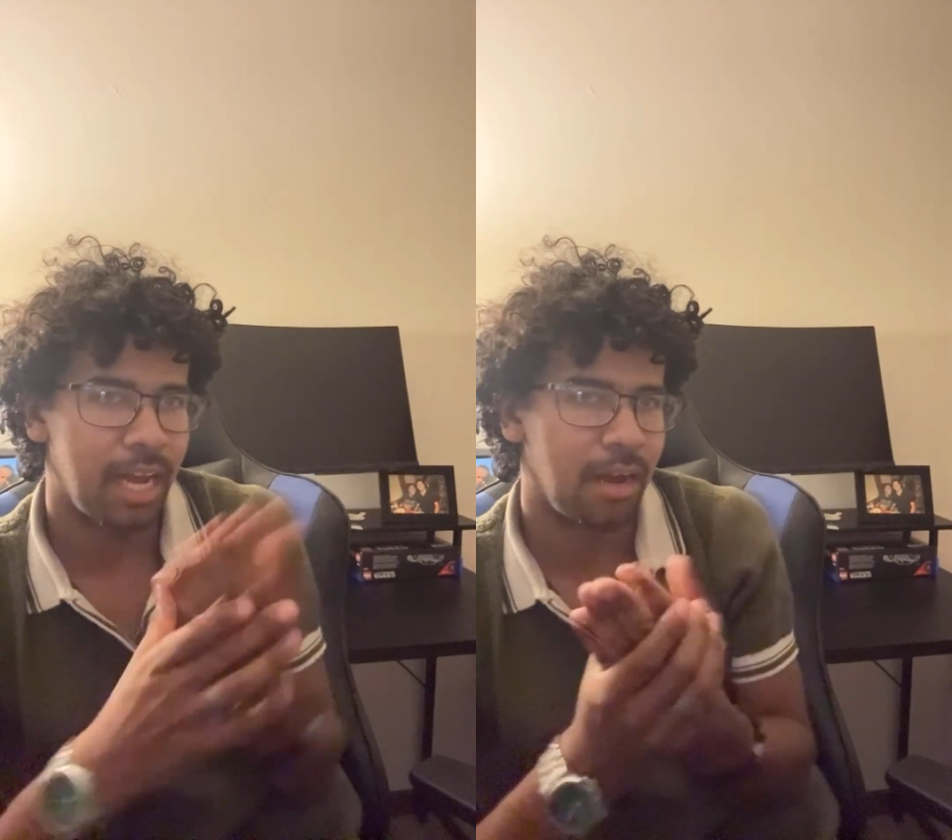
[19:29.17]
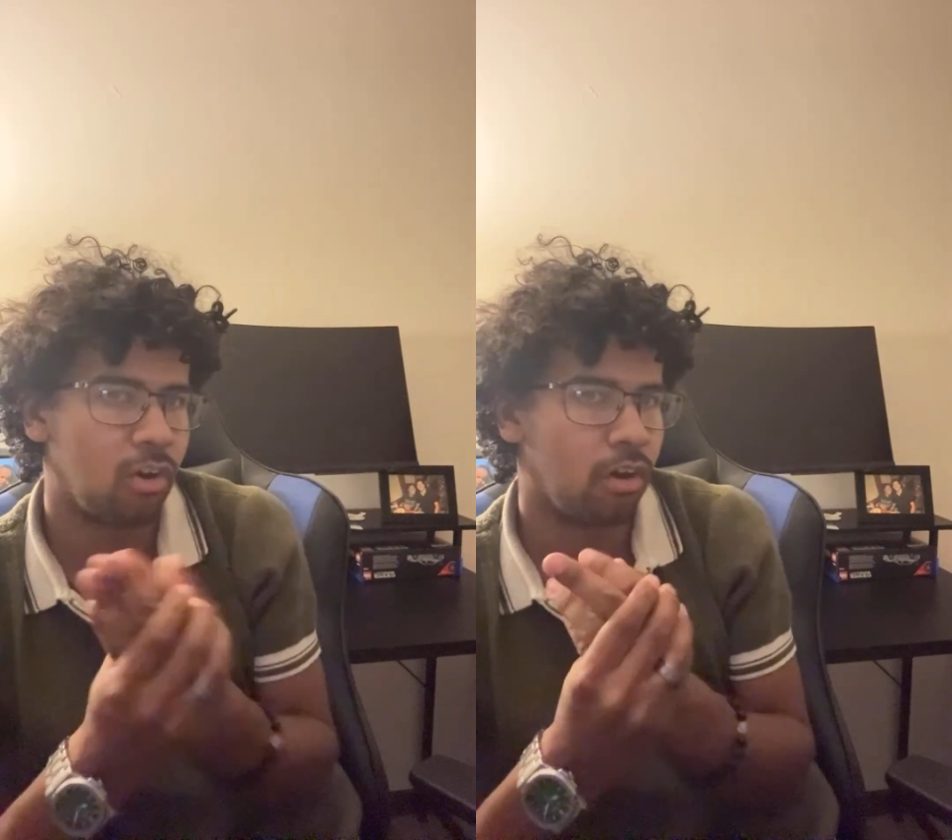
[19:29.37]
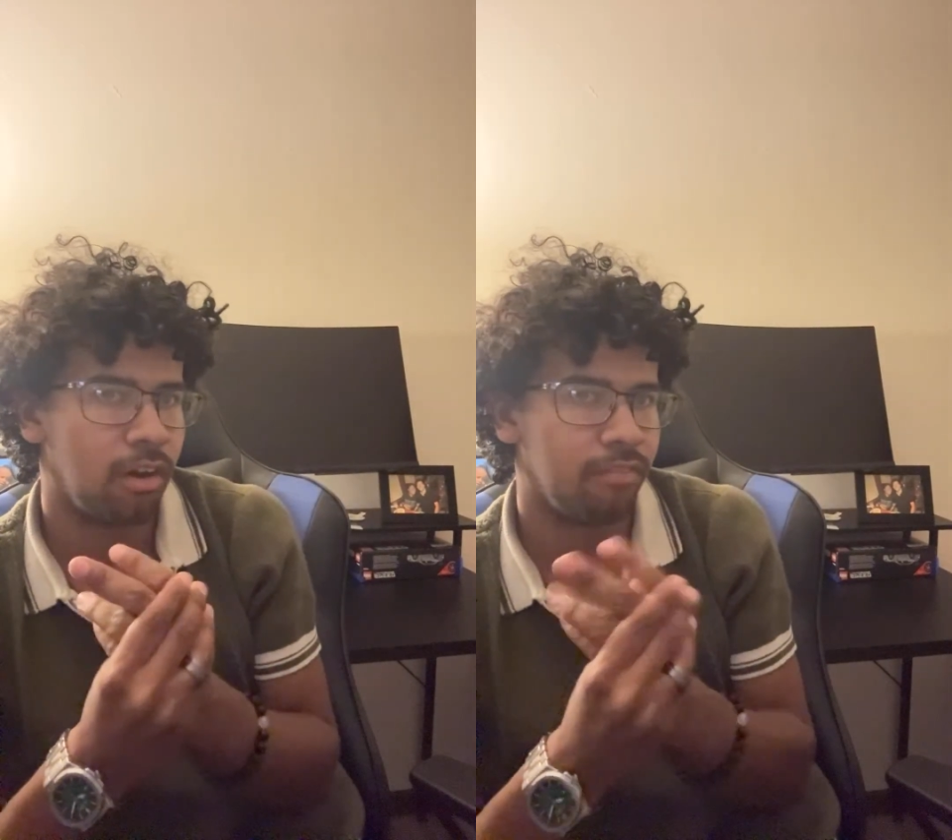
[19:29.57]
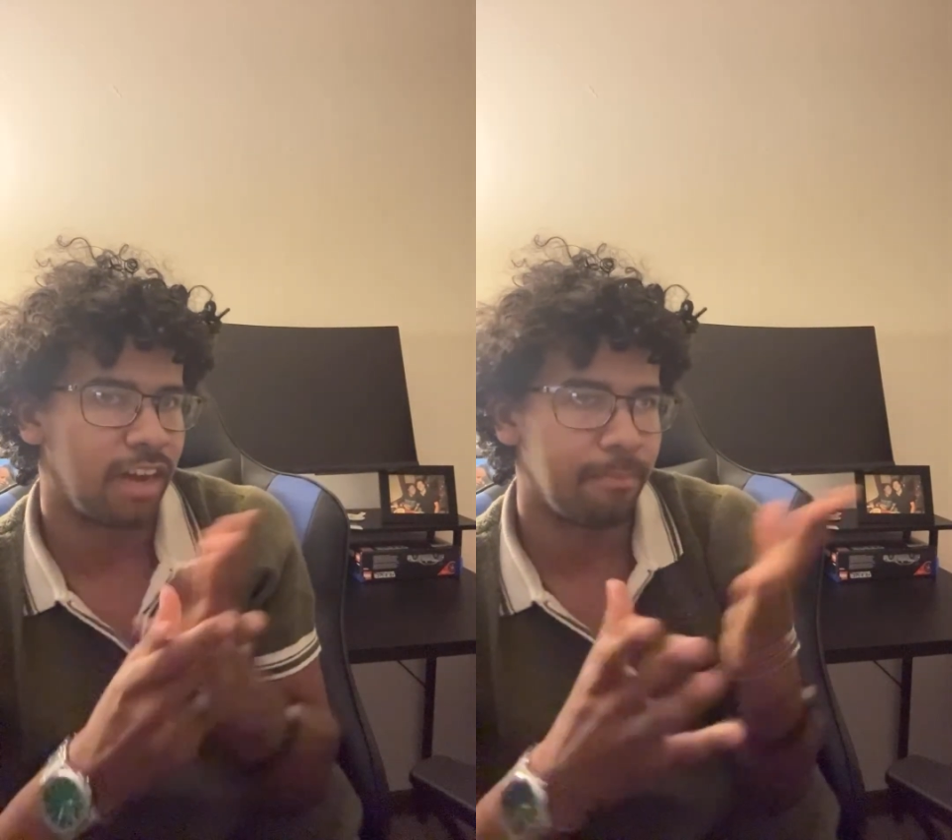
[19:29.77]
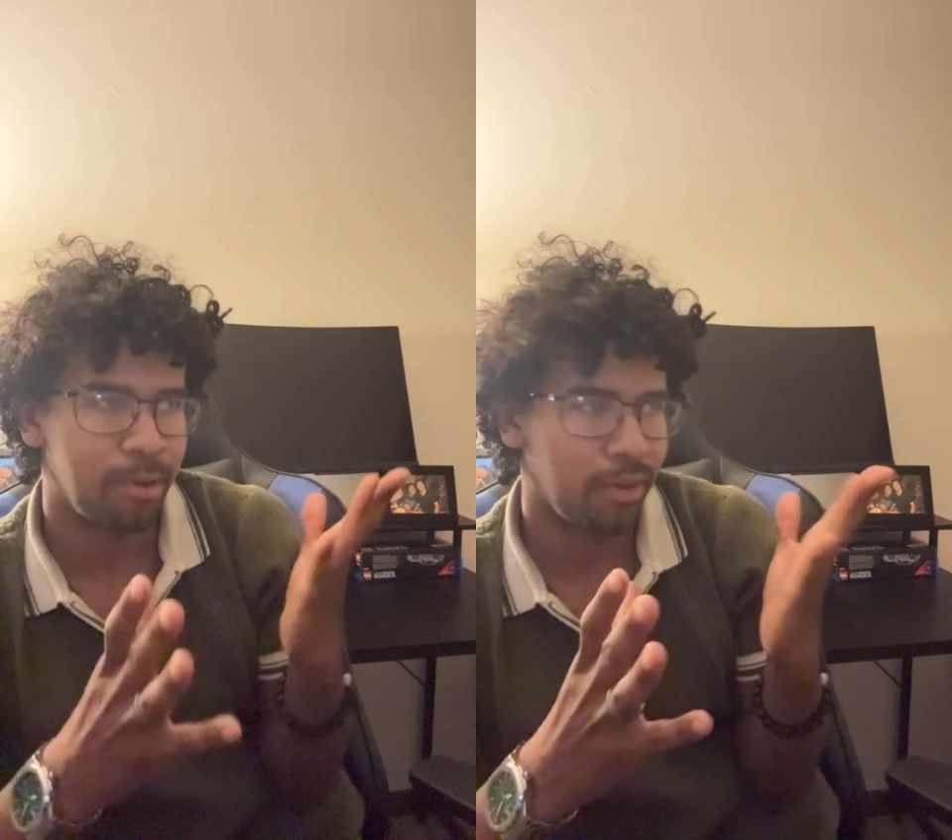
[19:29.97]
or a
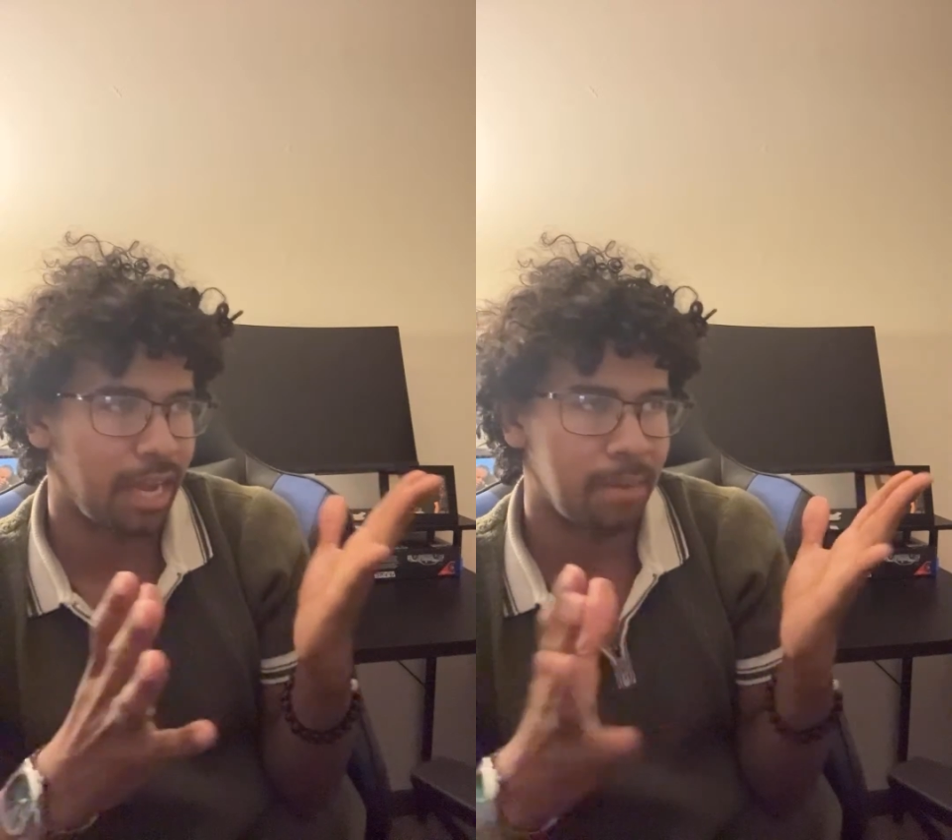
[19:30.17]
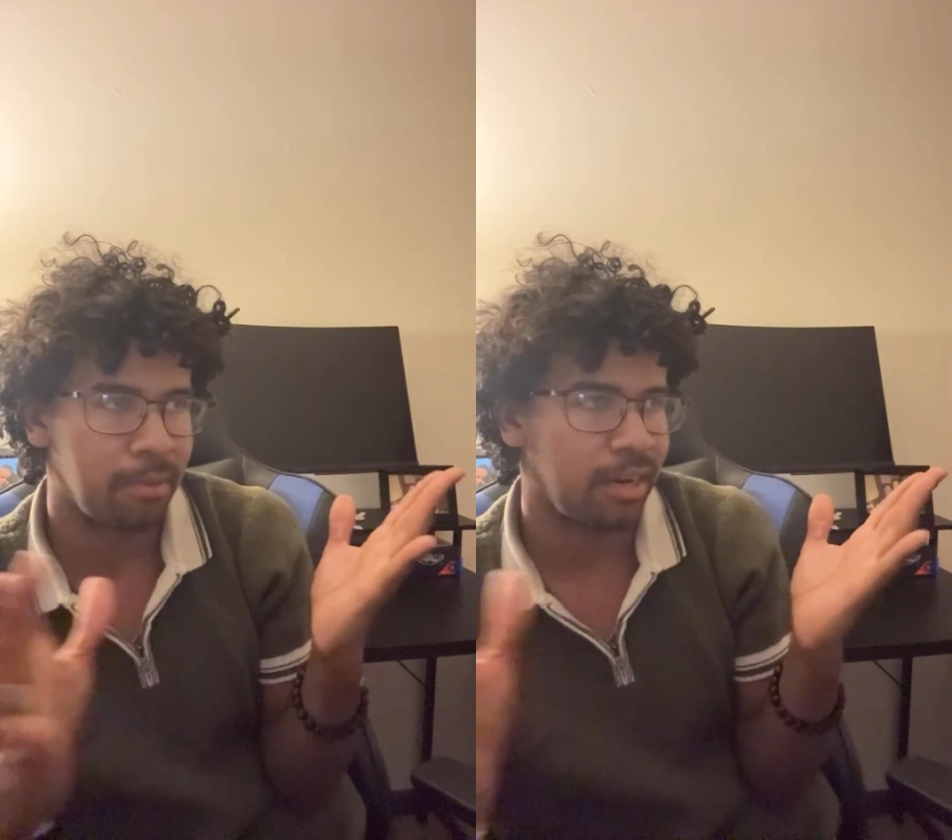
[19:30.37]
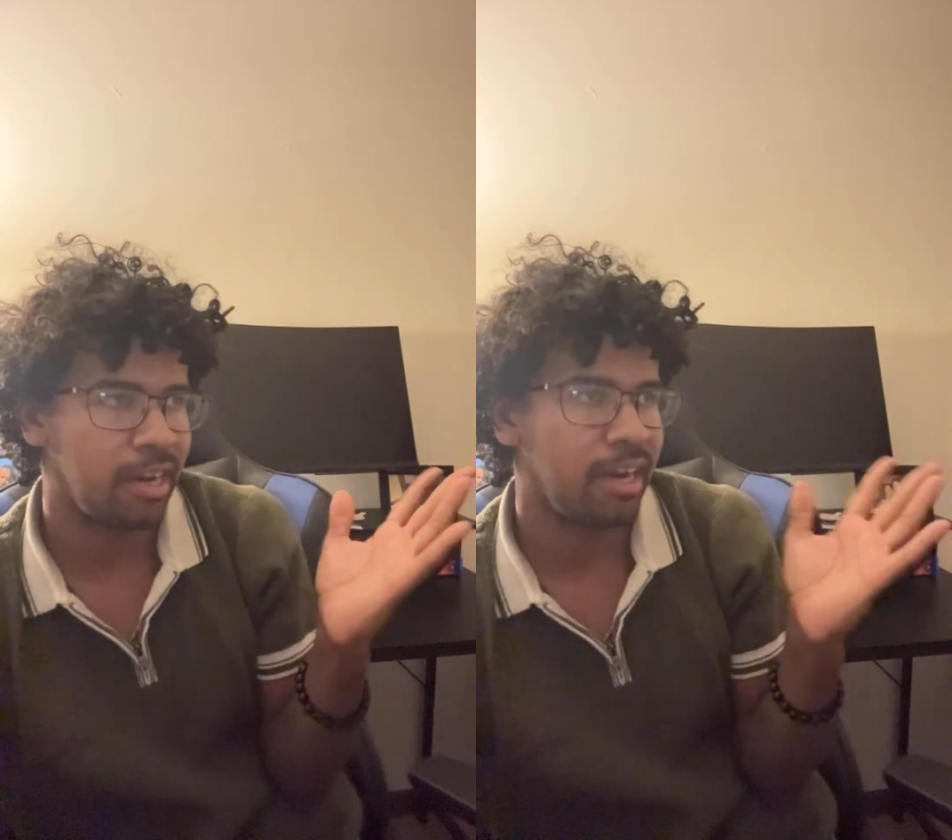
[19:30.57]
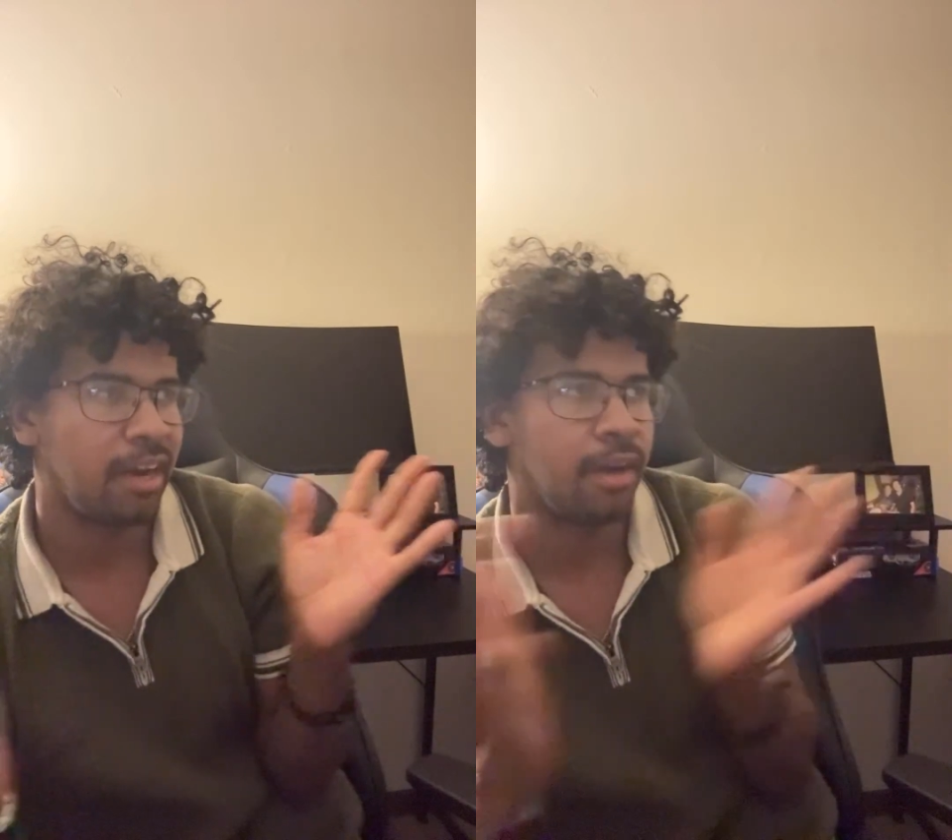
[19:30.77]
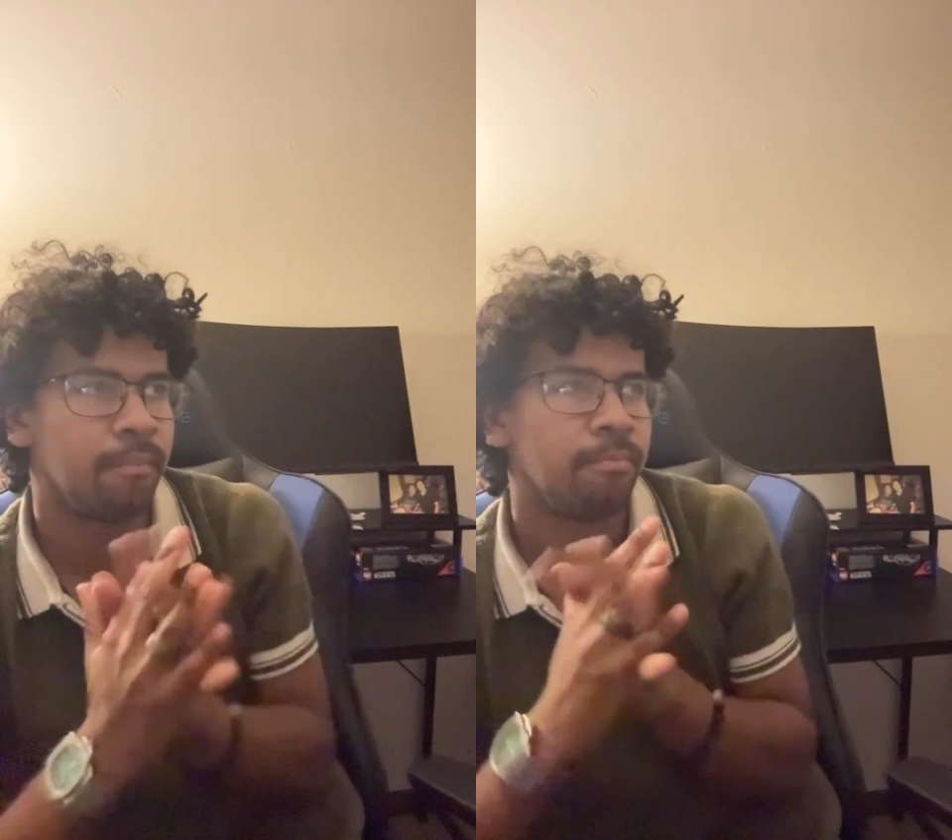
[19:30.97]
5-pound hammer in
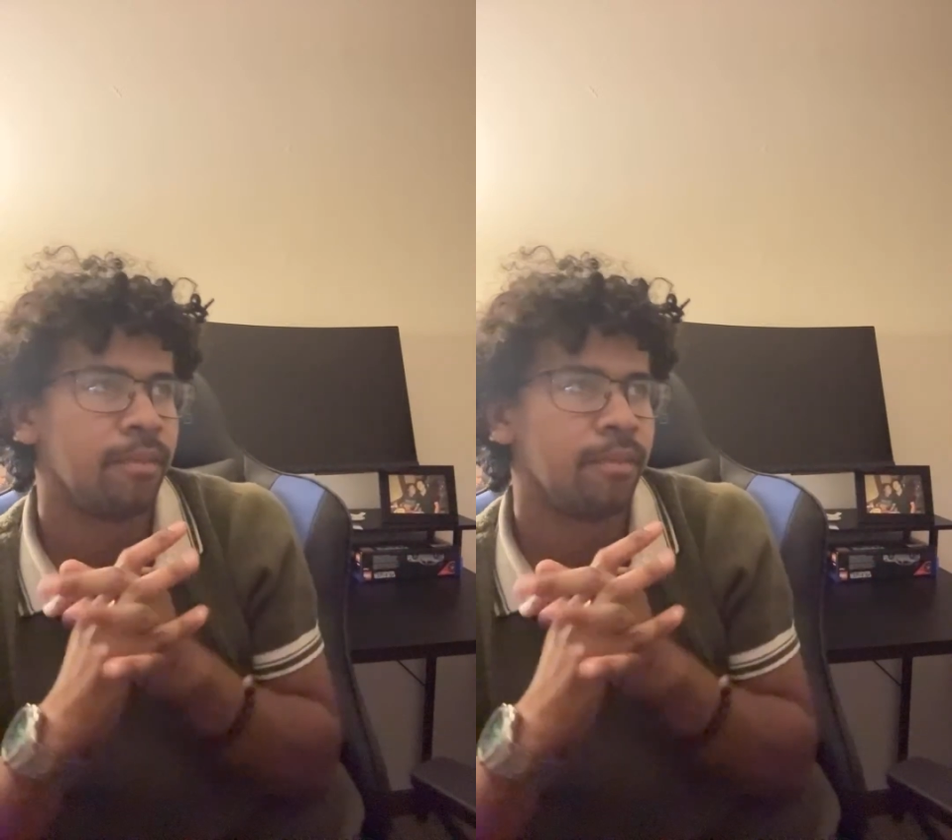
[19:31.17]
there.